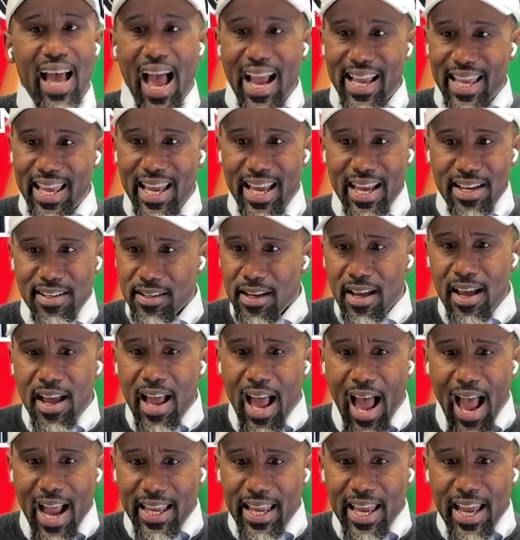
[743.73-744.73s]
I can't
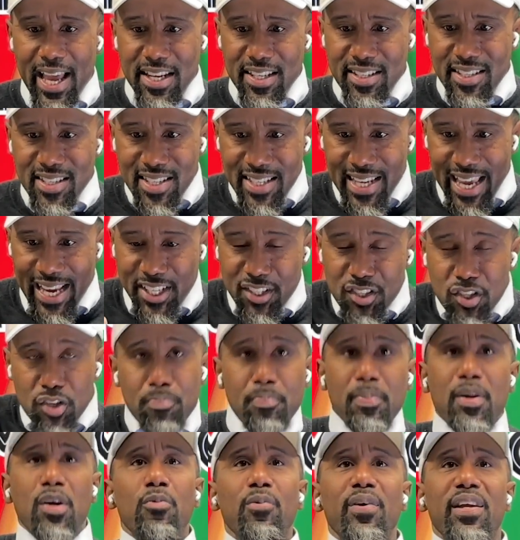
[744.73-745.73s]
I can't
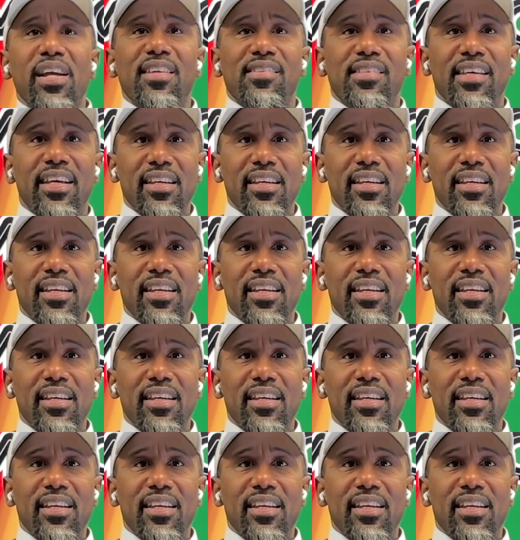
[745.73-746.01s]
experience